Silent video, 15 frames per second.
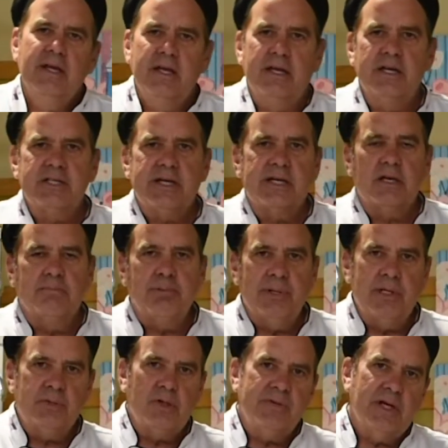And it's like a
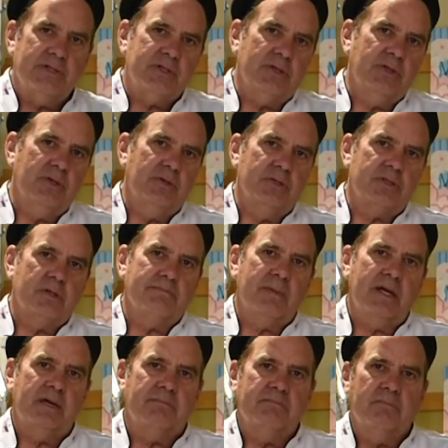blender that you use to
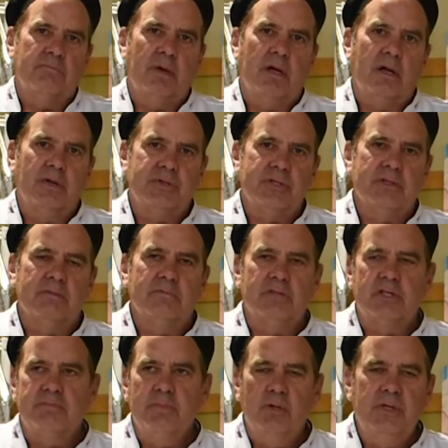make malts and
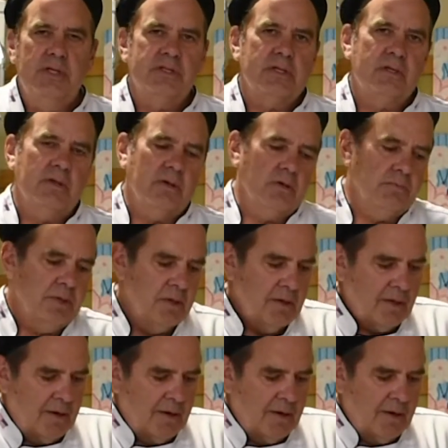smoothies at home.